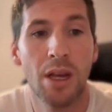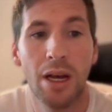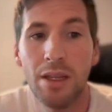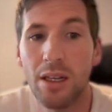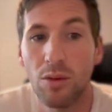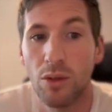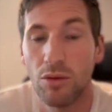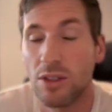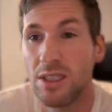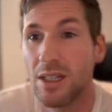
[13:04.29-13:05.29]
and then it will
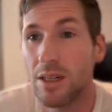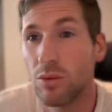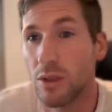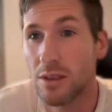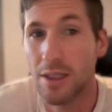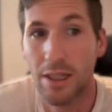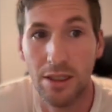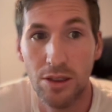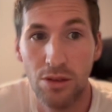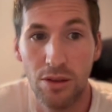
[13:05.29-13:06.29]
reset once it
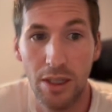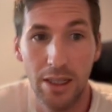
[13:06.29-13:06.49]
gets to the